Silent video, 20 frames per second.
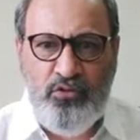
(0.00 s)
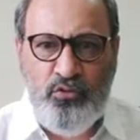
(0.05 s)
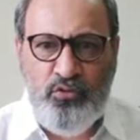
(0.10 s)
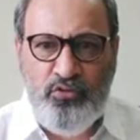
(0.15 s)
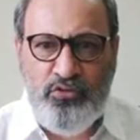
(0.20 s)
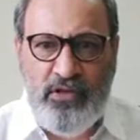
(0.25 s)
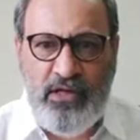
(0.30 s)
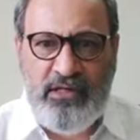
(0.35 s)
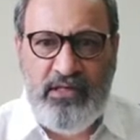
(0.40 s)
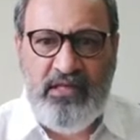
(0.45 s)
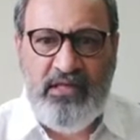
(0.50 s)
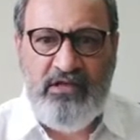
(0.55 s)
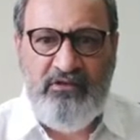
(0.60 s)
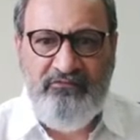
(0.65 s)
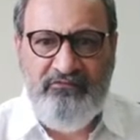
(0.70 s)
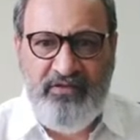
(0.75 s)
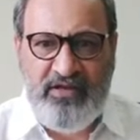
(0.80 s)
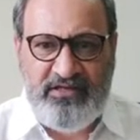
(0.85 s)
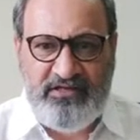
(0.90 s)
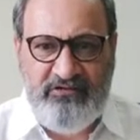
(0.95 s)
to running
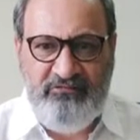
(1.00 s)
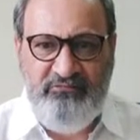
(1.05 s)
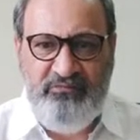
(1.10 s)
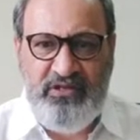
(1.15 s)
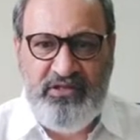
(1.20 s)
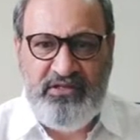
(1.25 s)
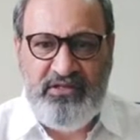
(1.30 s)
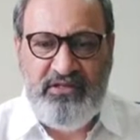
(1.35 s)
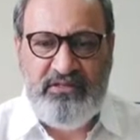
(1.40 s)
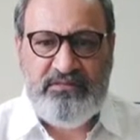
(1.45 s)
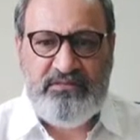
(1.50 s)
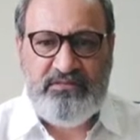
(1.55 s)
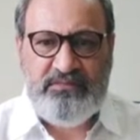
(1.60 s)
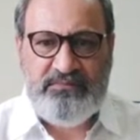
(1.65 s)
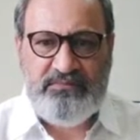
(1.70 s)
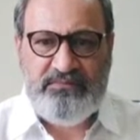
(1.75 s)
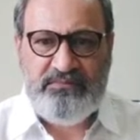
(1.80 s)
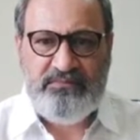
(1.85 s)
effective meetings,